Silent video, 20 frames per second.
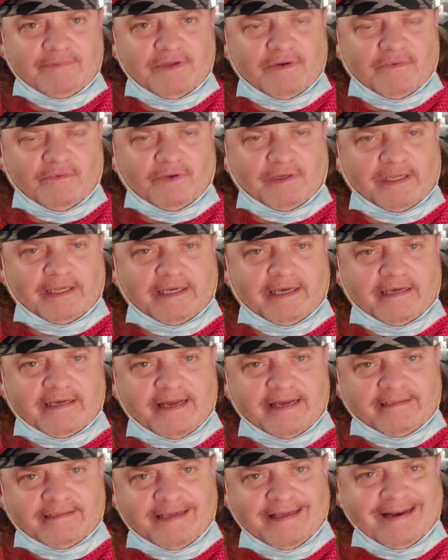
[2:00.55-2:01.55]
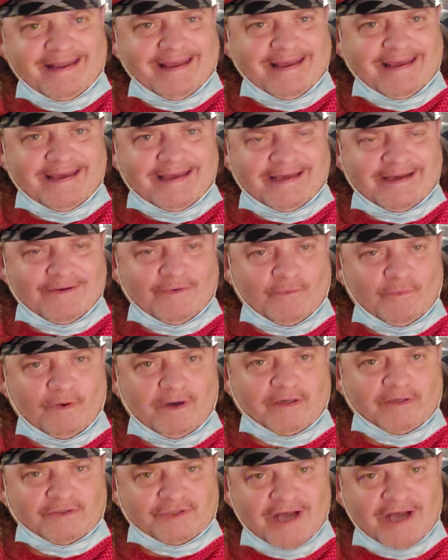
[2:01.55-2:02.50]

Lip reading: really connect any real